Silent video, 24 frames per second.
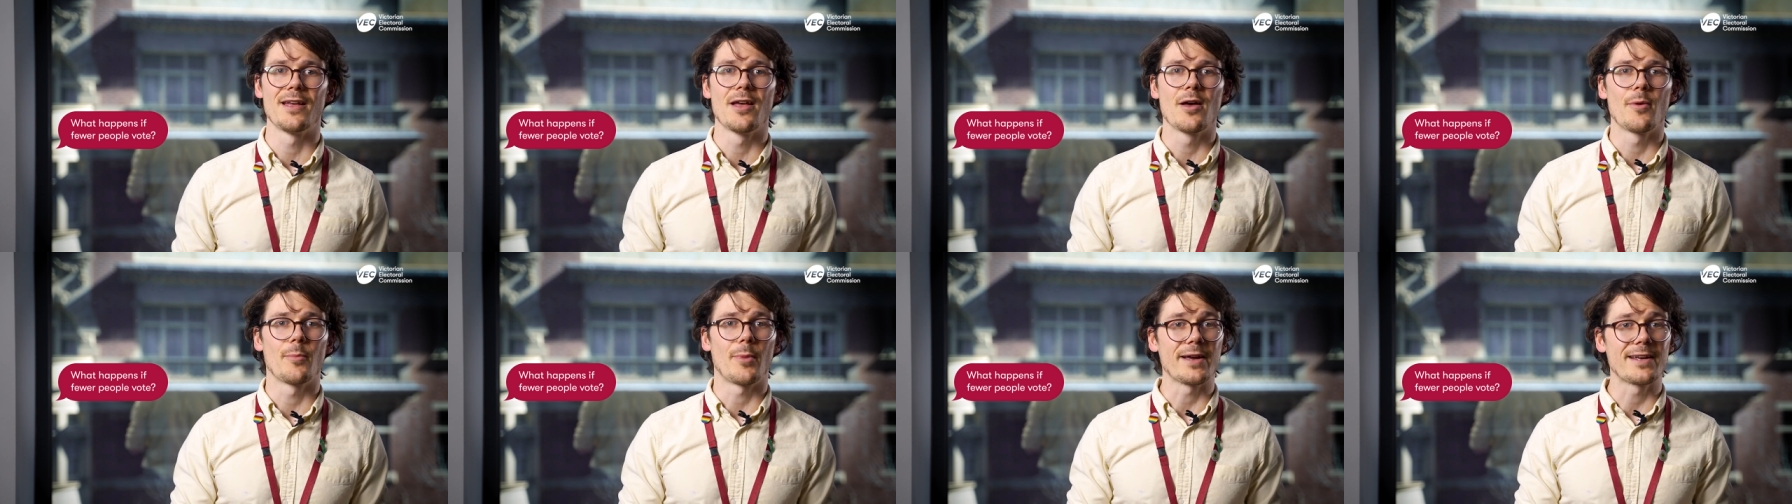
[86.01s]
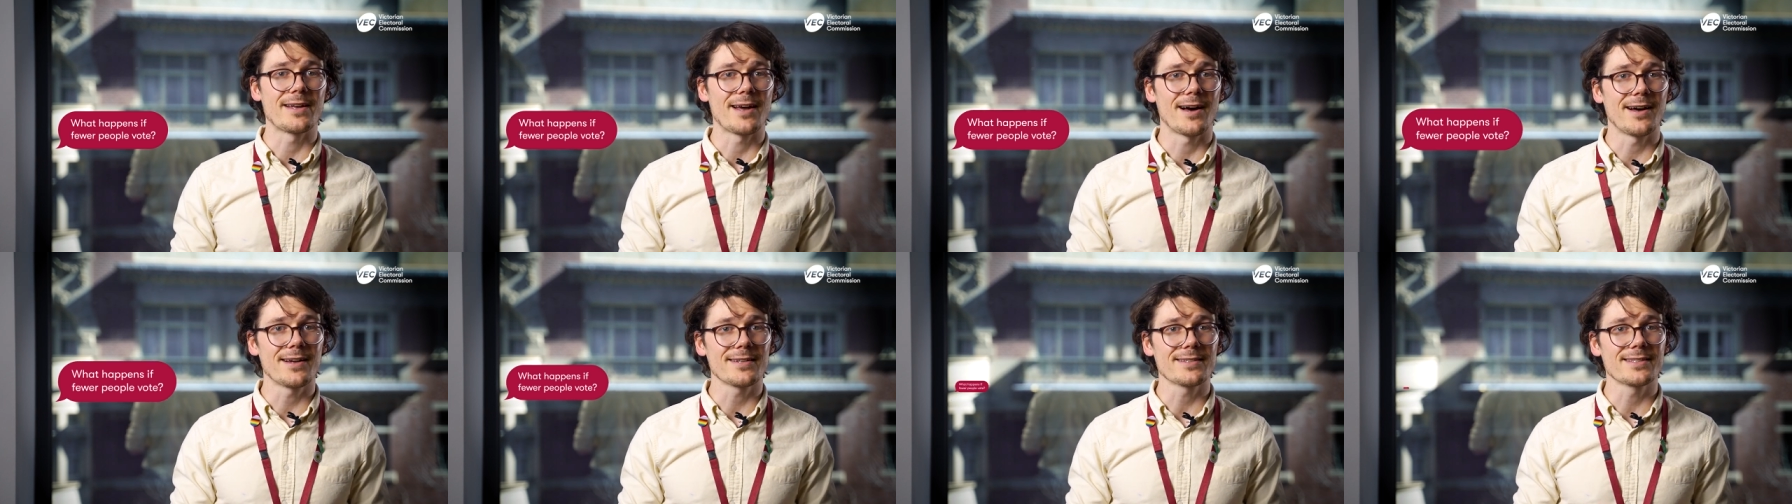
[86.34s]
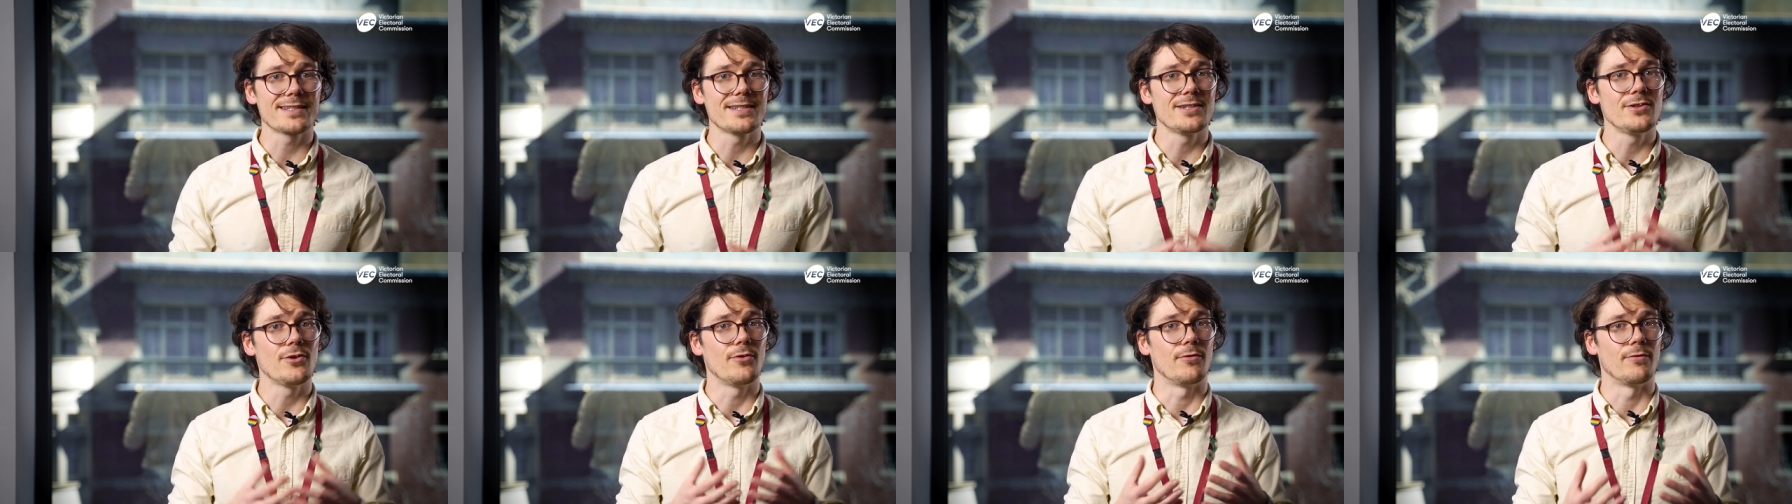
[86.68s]
By
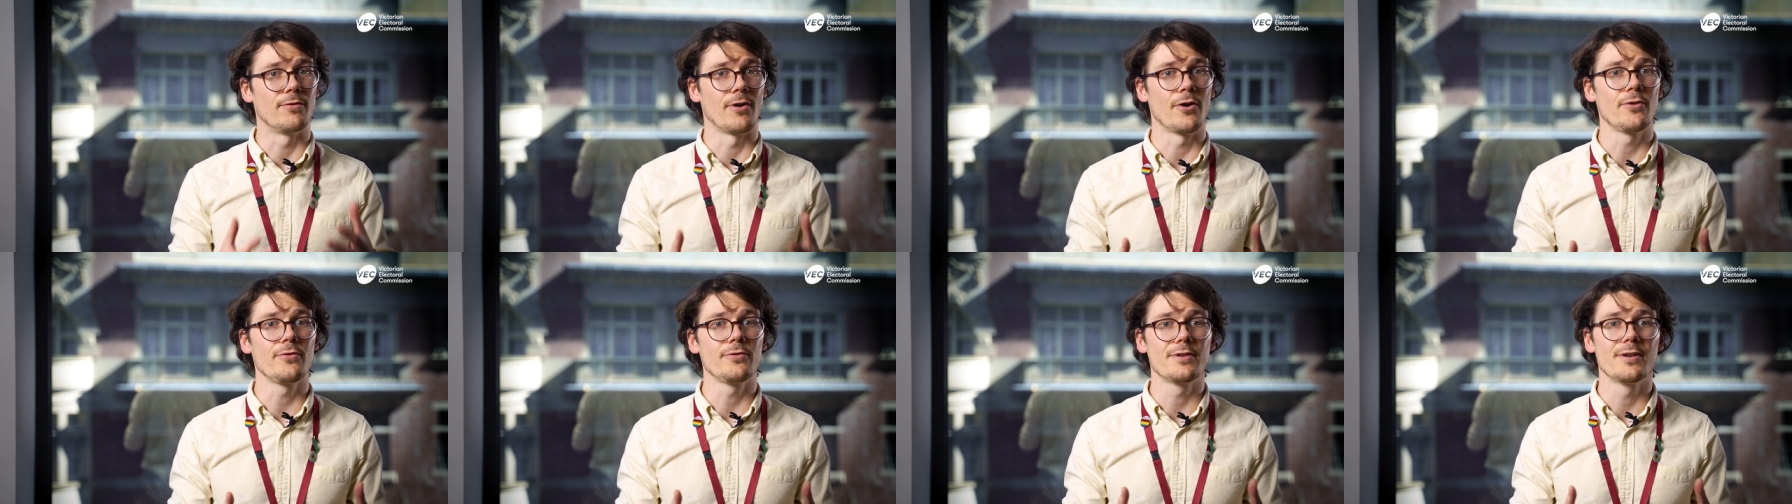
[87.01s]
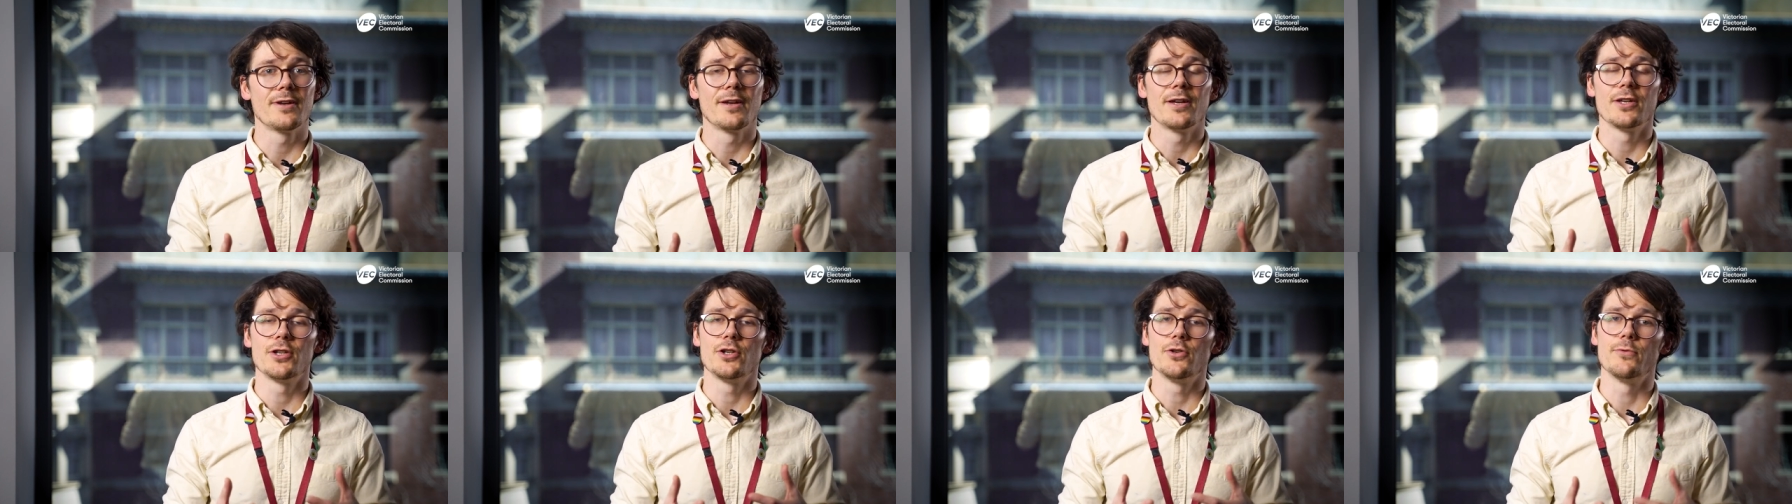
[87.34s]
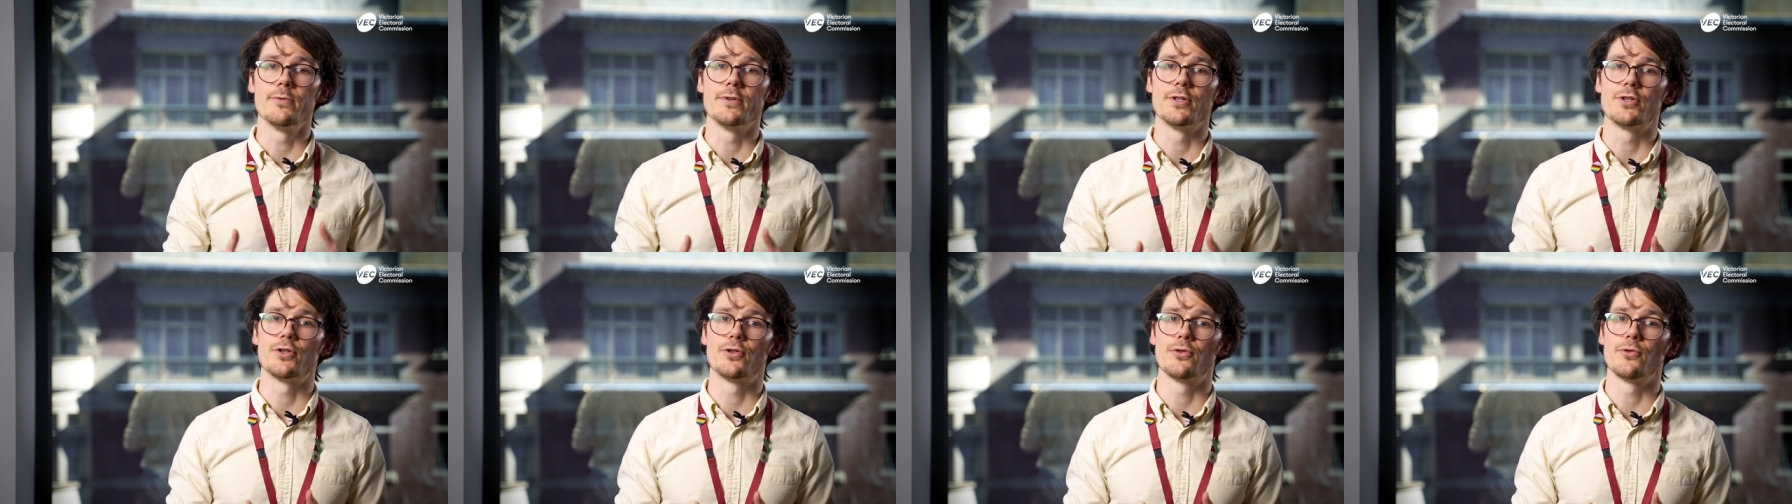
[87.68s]
casting your vote, you
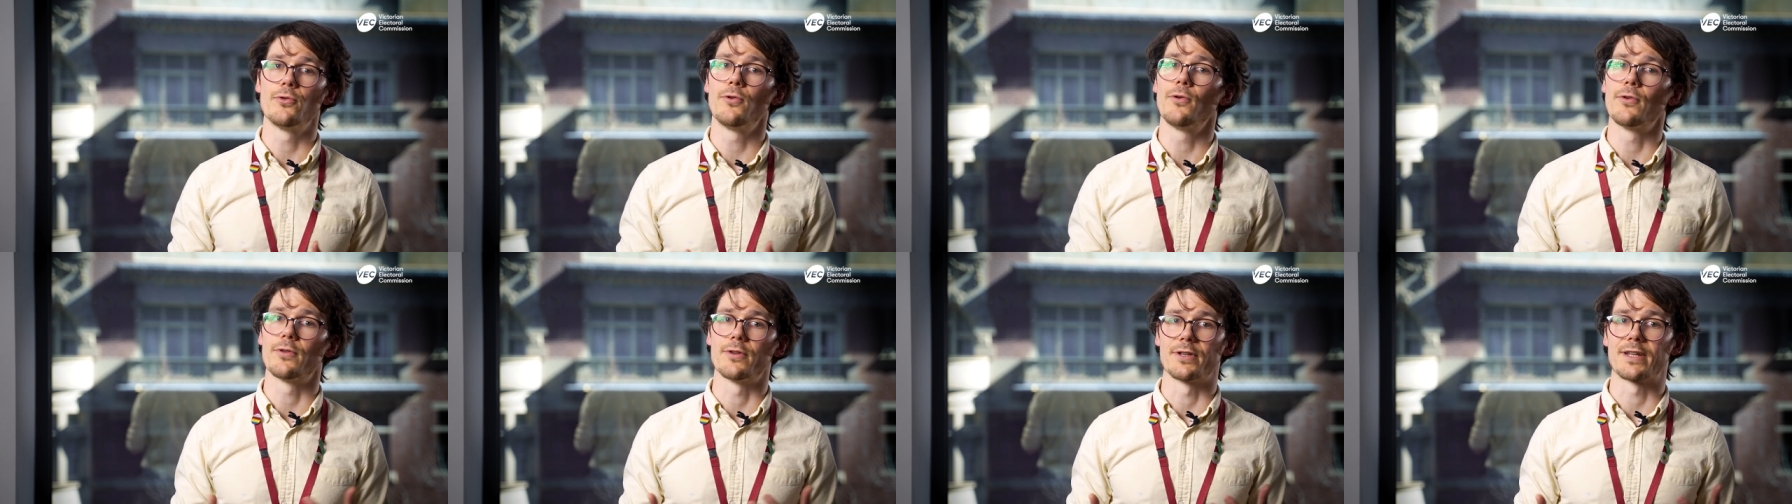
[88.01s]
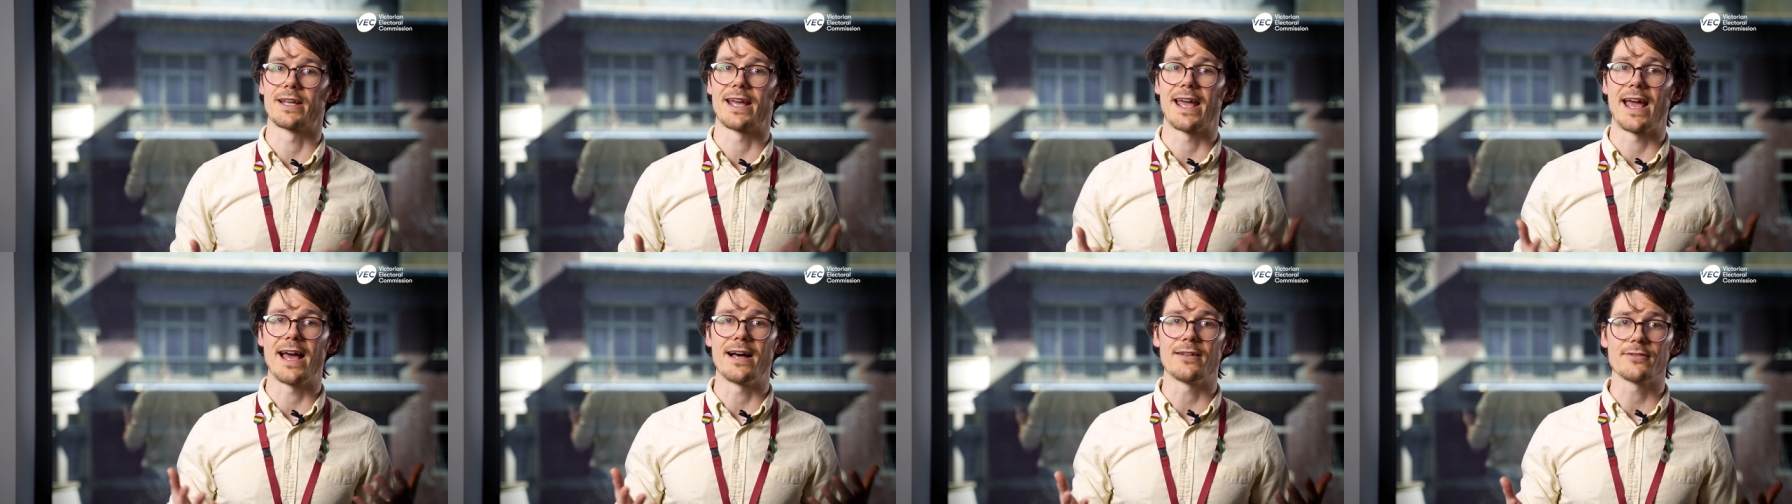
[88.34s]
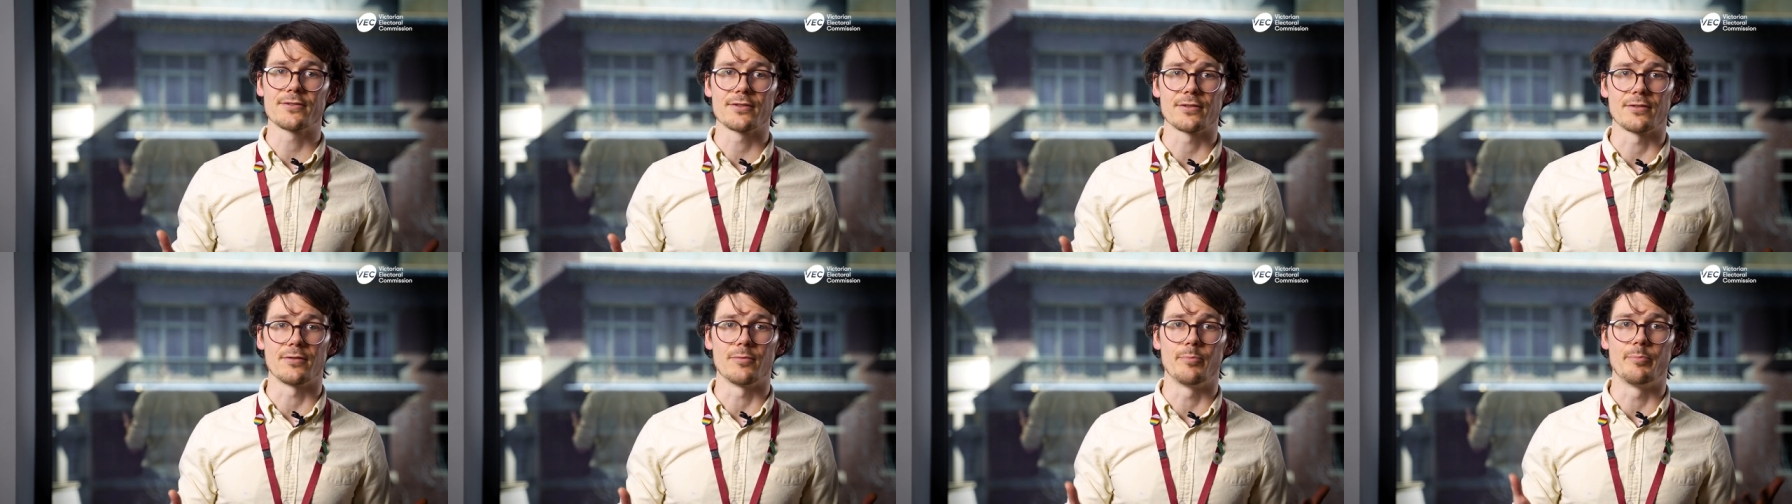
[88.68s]
ensure that the
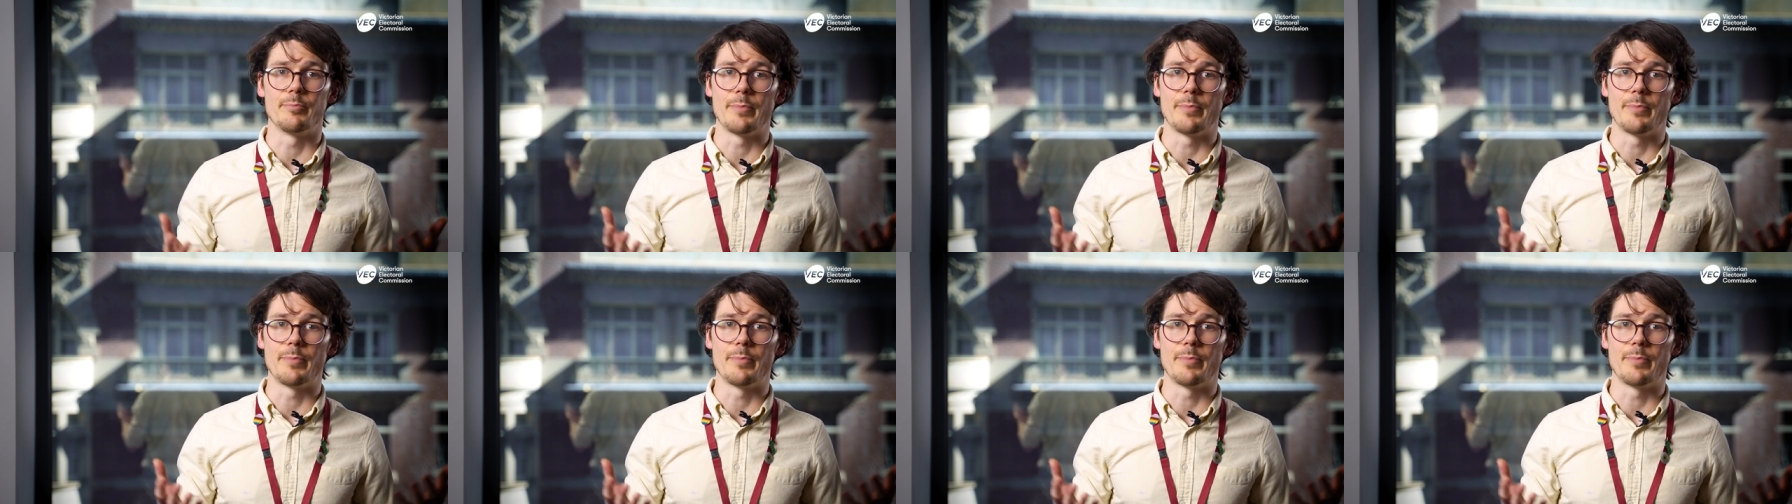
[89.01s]
council